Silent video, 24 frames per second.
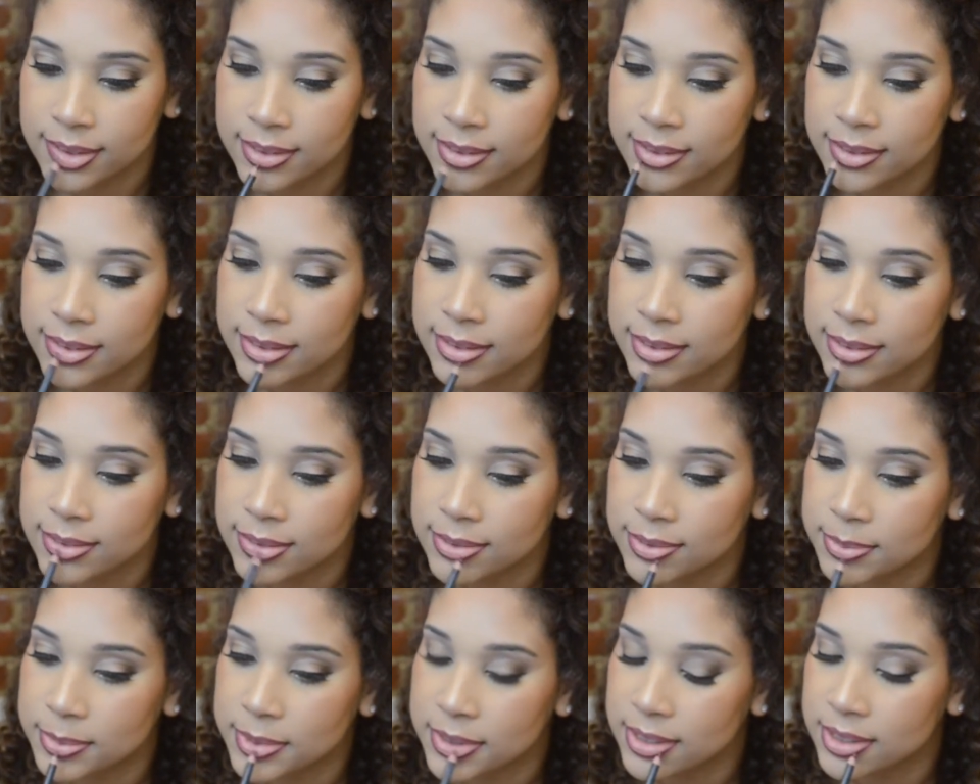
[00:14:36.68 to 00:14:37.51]
Not
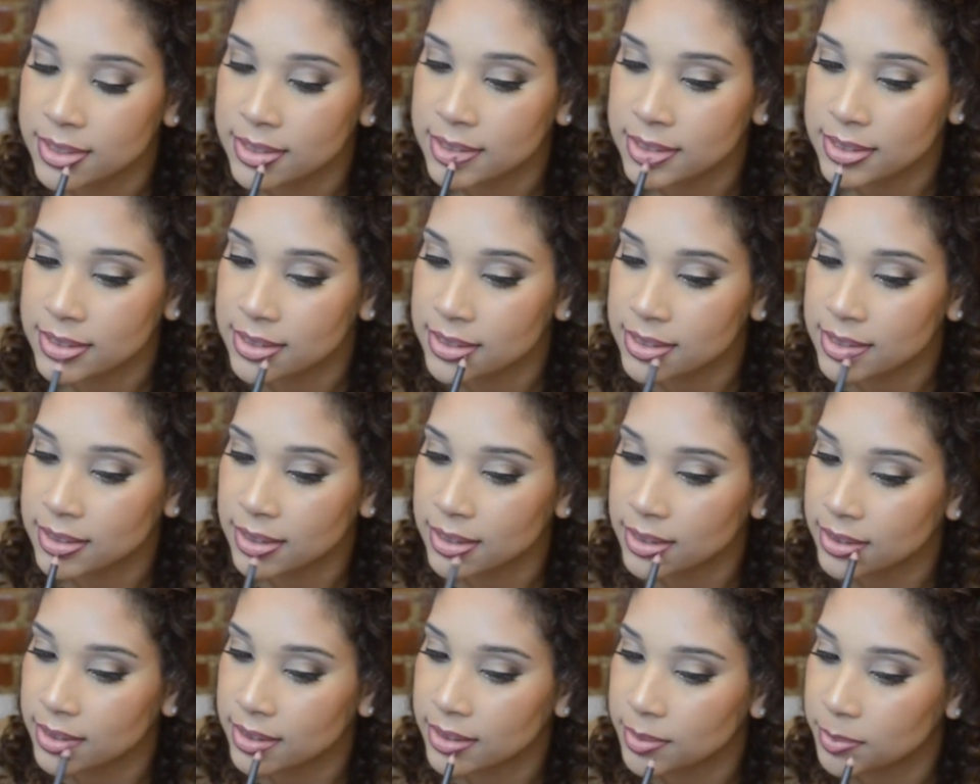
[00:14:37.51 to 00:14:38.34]
too much, because this
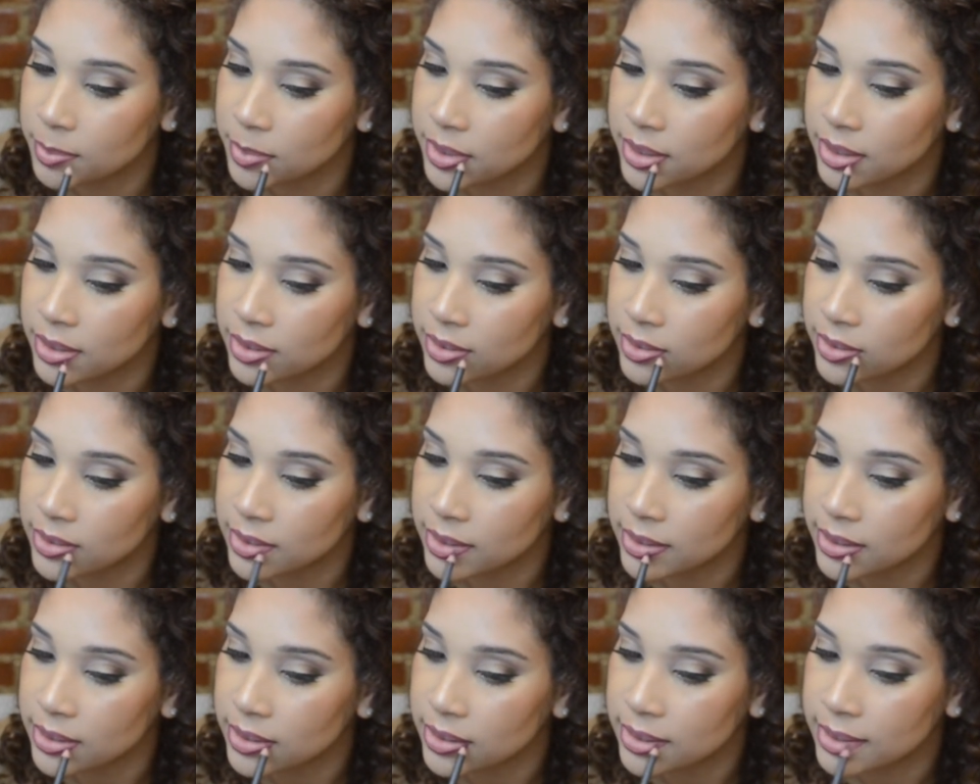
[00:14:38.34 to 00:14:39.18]
color can be a little
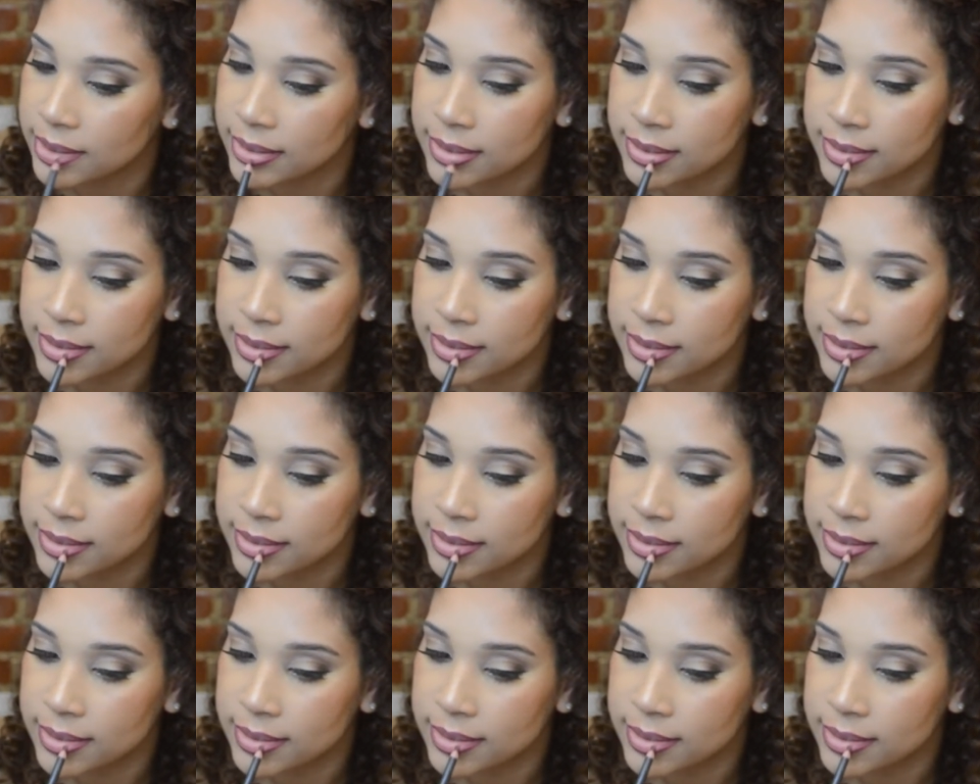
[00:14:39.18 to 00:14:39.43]
dark.